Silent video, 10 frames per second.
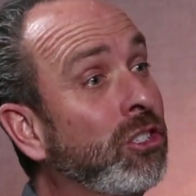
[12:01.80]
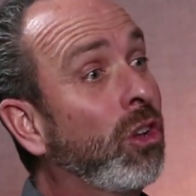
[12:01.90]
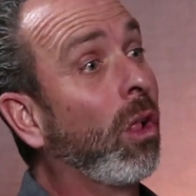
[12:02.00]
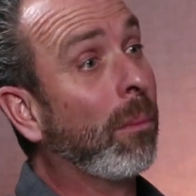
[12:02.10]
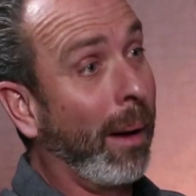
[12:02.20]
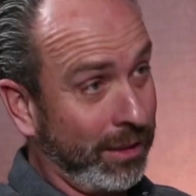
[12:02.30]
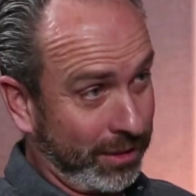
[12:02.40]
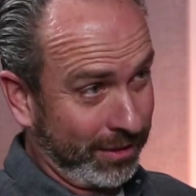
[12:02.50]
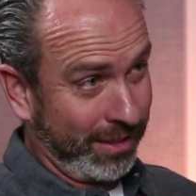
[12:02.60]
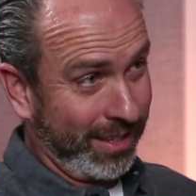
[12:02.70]

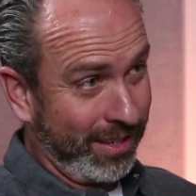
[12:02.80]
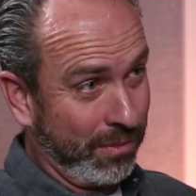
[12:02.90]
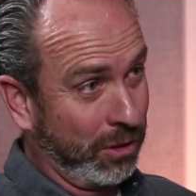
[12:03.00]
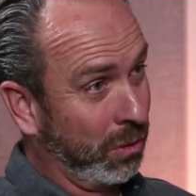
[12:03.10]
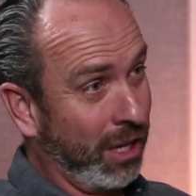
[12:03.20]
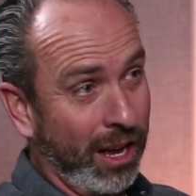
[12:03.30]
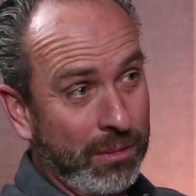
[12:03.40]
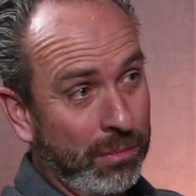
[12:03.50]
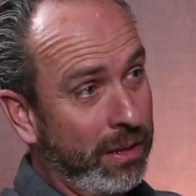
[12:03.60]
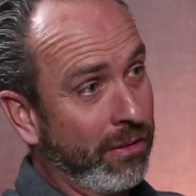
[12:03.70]
Dolomites which was
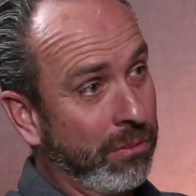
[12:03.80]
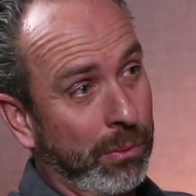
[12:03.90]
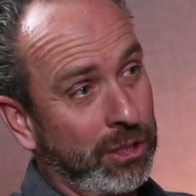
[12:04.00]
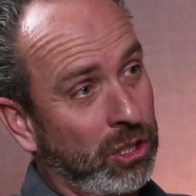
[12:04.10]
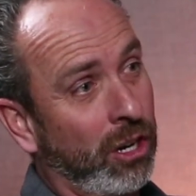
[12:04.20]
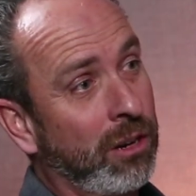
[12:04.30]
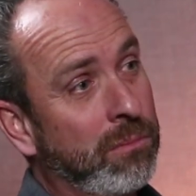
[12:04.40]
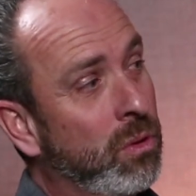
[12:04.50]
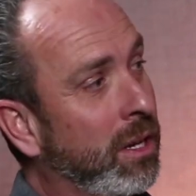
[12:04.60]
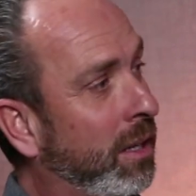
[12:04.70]
unbelievable. And we started in
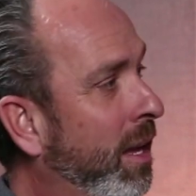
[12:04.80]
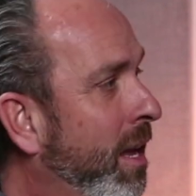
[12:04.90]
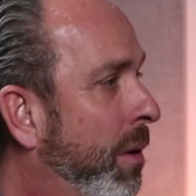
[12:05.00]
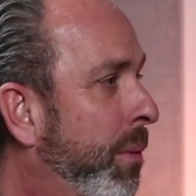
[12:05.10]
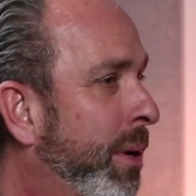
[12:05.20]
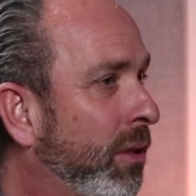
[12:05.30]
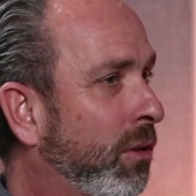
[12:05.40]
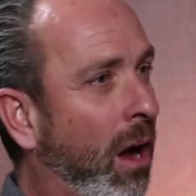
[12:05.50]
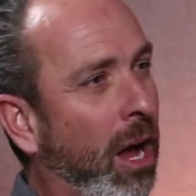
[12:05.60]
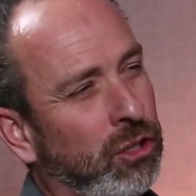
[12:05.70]
Munich and we went through
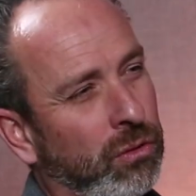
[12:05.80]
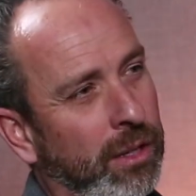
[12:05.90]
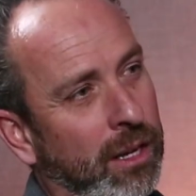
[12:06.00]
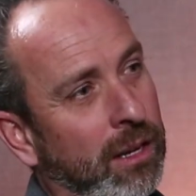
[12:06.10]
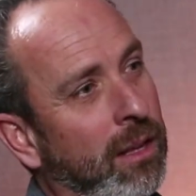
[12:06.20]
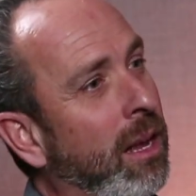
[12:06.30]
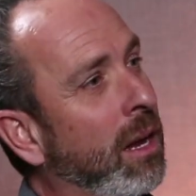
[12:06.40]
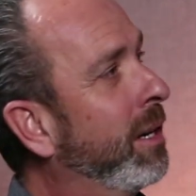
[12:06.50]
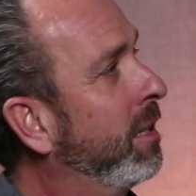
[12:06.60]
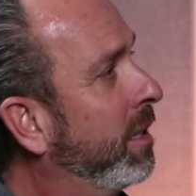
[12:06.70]
Austria and
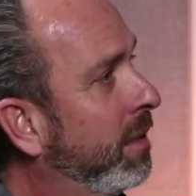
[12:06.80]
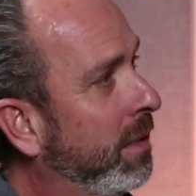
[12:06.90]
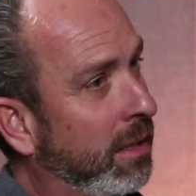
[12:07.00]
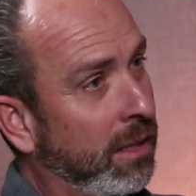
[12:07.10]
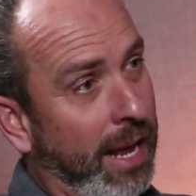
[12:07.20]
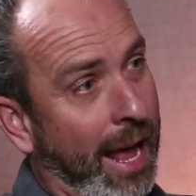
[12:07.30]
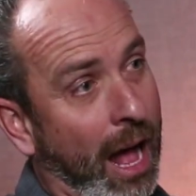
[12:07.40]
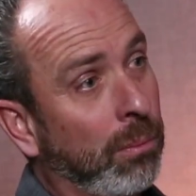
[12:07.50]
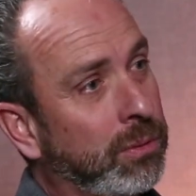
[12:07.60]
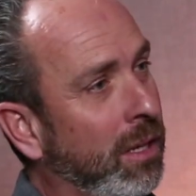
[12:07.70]
went into into the
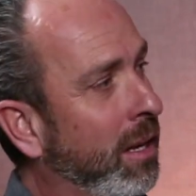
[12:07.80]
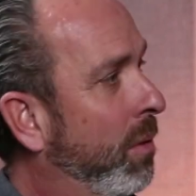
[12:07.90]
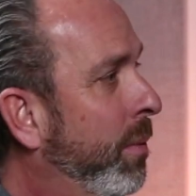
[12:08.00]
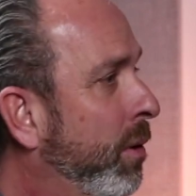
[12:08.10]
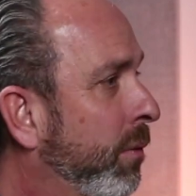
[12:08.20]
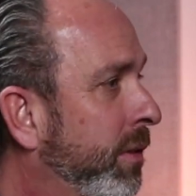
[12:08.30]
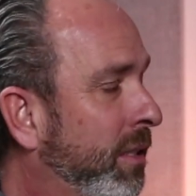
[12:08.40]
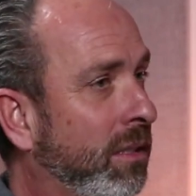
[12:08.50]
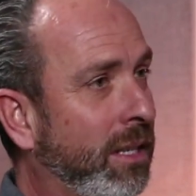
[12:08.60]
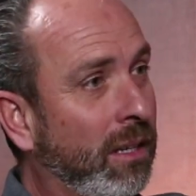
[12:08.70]
Alps and went over
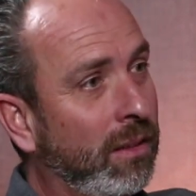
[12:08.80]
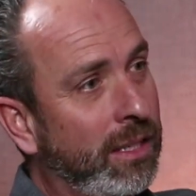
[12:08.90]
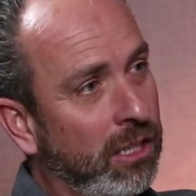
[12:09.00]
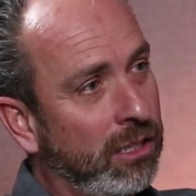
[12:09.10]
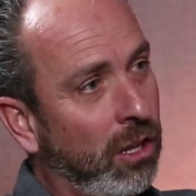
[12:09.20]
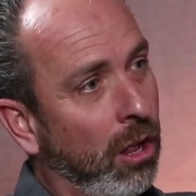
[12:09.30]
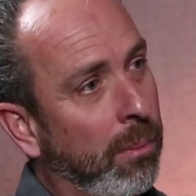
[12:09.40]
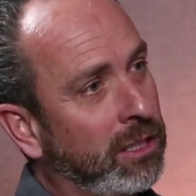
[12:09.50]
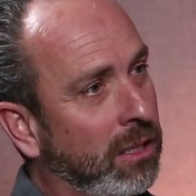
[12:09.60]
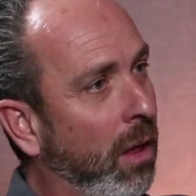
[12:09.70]
to Italy to the
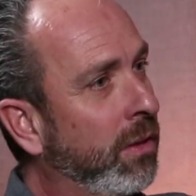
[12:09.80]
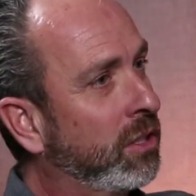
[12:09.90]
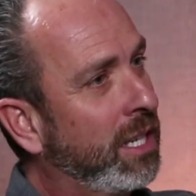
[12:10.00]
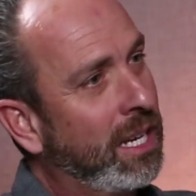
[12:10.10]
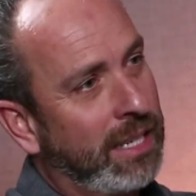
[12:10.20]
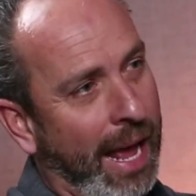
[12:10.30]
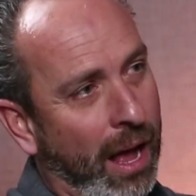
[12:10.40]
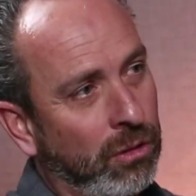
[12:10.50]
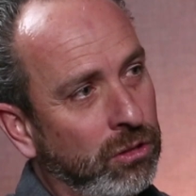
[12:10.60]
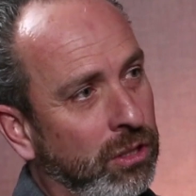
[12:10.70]
Dolomites and all these ski
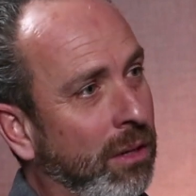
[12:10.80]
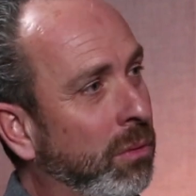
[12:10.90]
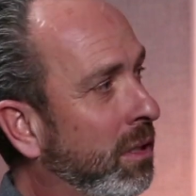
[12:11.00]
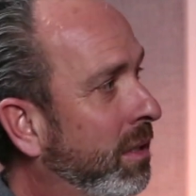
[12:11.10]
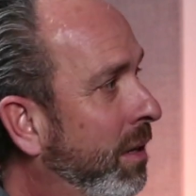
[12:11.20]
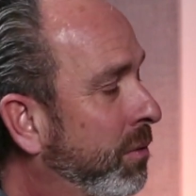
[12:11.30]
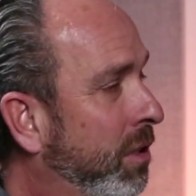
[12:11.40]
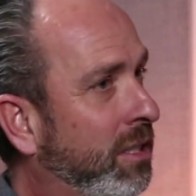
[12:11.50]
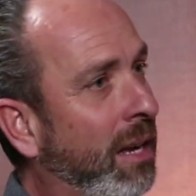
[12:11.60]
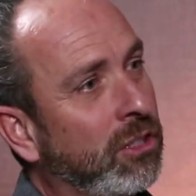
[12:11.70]
towns. And it was a it was a
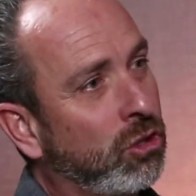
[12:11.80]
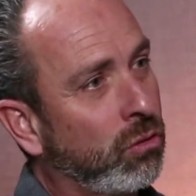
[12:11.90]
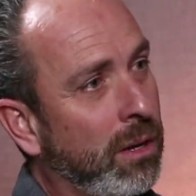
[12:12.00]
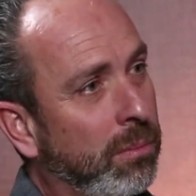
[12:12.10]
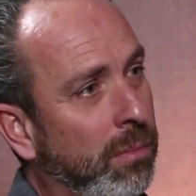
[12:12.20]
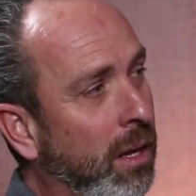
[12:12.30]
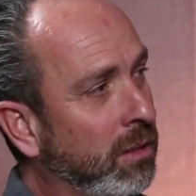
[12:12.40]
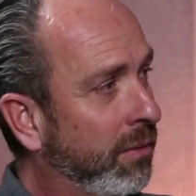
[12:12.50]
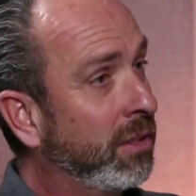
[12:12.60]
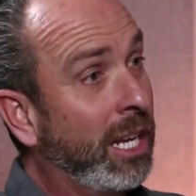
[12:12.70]
seven trip,
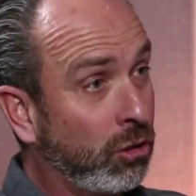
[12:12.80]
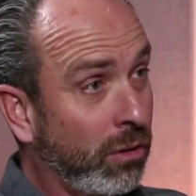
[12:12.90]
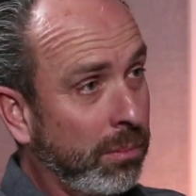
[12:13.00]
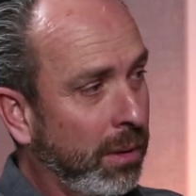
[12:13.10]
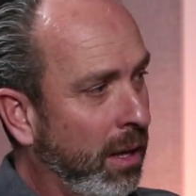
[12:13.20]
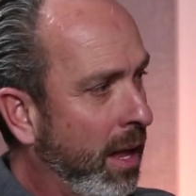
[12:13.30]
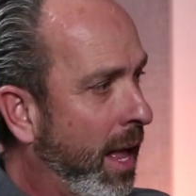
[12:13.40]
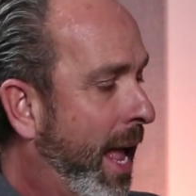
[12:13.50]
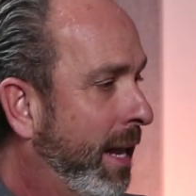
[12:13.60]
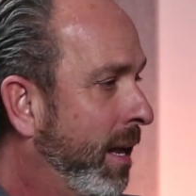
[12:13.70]
seven day trip,
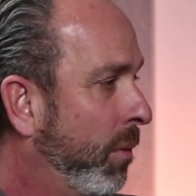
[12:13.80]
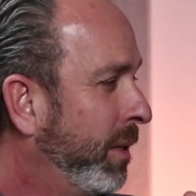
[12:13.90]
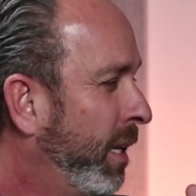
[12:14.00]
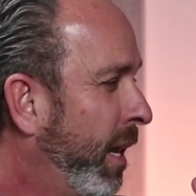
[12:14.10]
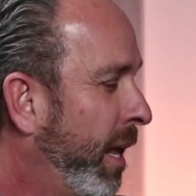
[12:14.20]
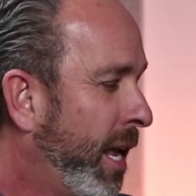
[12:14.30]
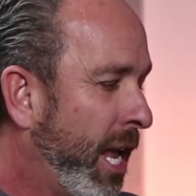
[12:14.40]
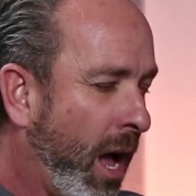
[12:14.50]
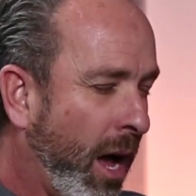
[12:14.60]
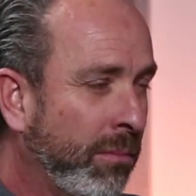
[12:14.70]
and uh, we did
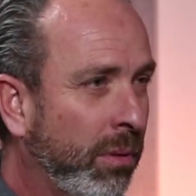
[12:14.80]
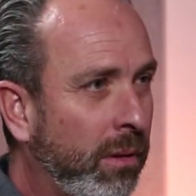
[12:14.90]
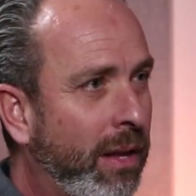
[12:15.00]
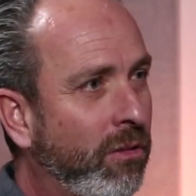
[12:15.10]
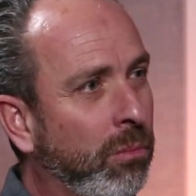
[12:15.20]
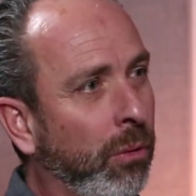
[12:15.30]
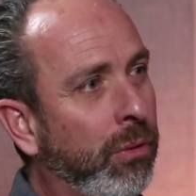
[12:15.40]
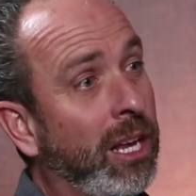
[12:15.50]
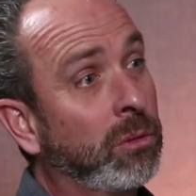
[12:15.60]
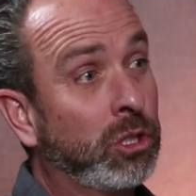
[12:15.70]
unbelievable
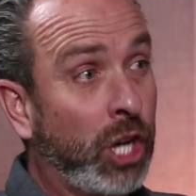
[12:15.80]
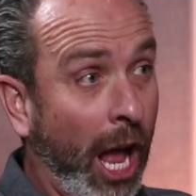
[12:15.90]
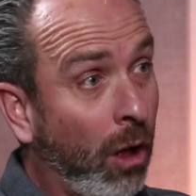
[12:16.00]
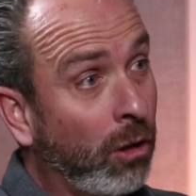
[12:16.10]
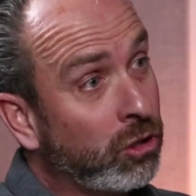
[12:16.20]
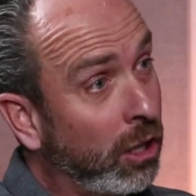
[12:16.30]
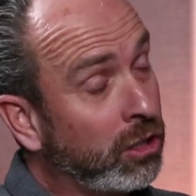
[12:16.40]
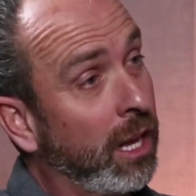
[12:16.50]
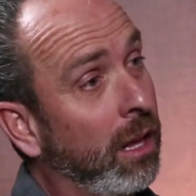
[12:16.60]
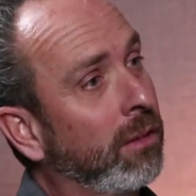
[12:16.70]
things. We challenged
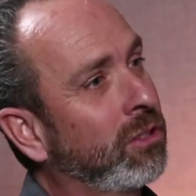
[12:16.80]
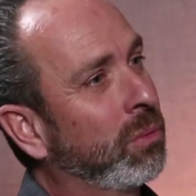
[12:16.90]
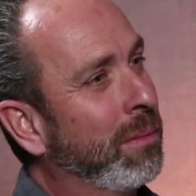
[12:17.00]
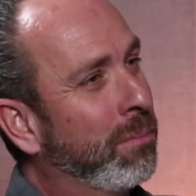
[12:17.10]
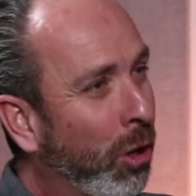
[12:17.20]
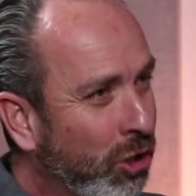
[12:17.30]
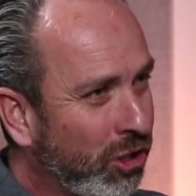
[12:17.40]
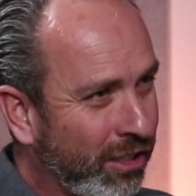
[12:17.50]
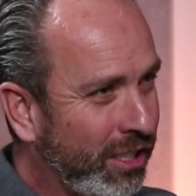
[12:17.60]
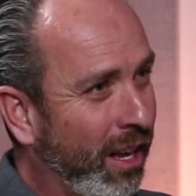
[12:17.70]
ourselves, we pushed
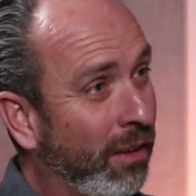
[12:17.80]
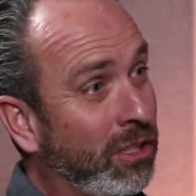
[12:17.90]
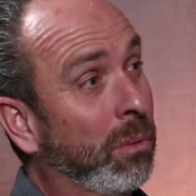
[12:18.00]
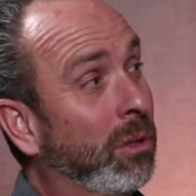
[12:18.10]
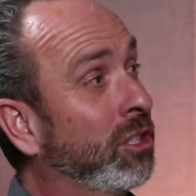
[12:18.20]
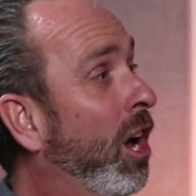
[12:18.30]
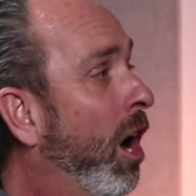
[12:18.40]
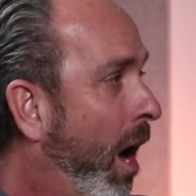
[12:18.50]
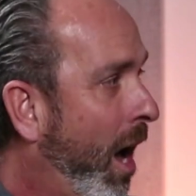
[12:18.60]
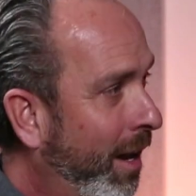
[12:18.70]
ourselves. It was
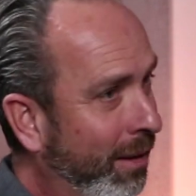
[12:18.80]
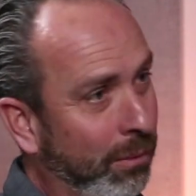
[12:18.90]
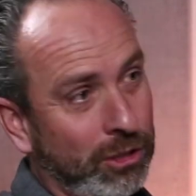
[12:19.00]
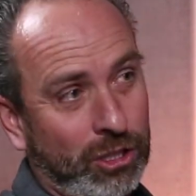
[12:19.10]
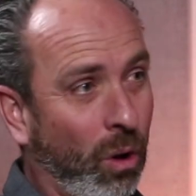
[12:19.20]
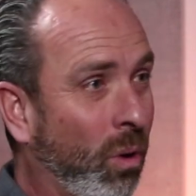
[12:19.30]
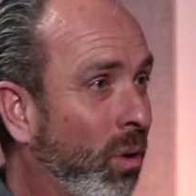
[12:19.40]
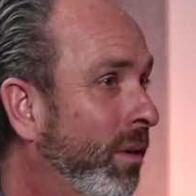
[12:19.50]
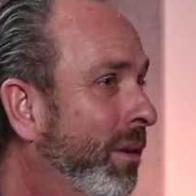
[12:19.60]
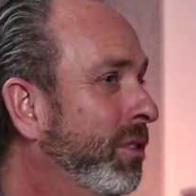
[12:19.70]
hot, it was
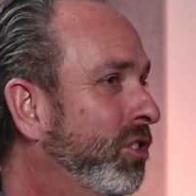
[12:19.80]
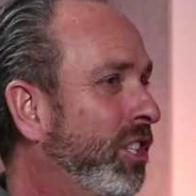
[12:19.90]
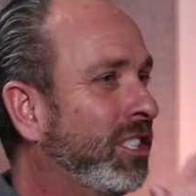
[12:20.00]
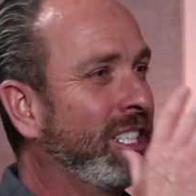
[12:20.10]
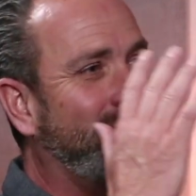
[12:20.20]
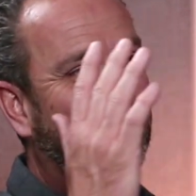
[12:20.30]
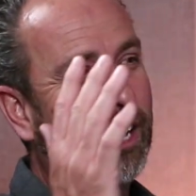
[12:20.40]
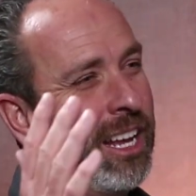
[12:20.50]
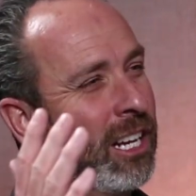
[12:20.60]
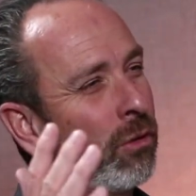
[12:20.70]
cold, it was just in-
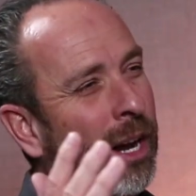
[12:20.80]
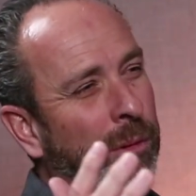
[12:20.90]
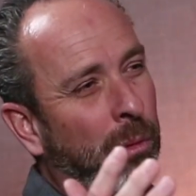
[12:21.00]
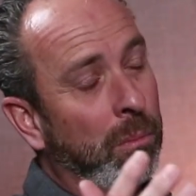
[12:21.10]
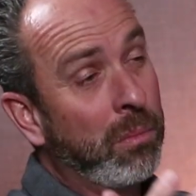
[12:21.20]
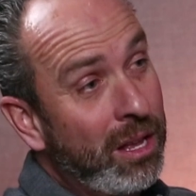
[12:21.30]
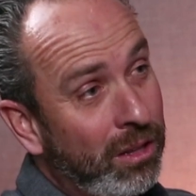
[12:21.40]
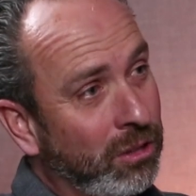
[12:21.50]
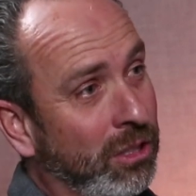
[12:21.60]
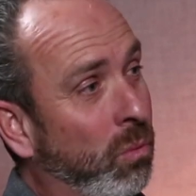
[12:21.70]
incredible
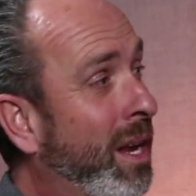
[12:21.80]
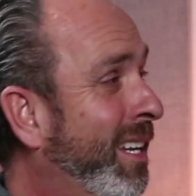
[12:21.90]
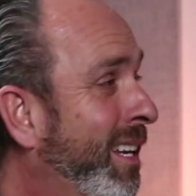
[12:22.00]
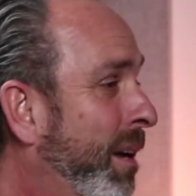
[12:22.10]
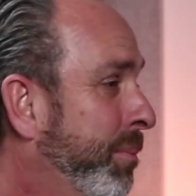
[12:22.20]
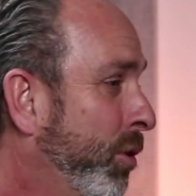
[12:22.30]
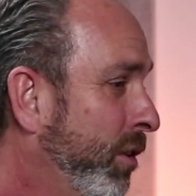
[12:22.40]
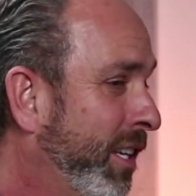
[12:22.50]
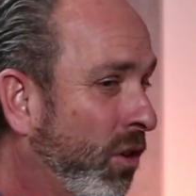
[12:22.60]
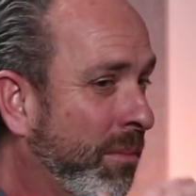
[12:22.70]
meals and waking up
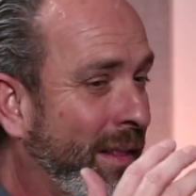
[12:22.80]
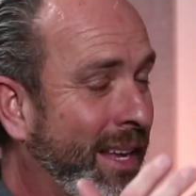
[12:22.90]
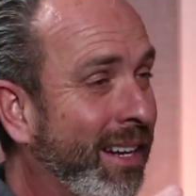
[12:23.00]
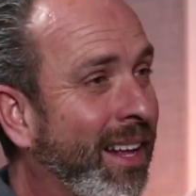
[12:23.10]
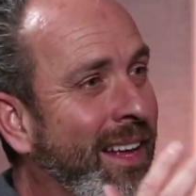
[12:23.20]
early and going to bed late.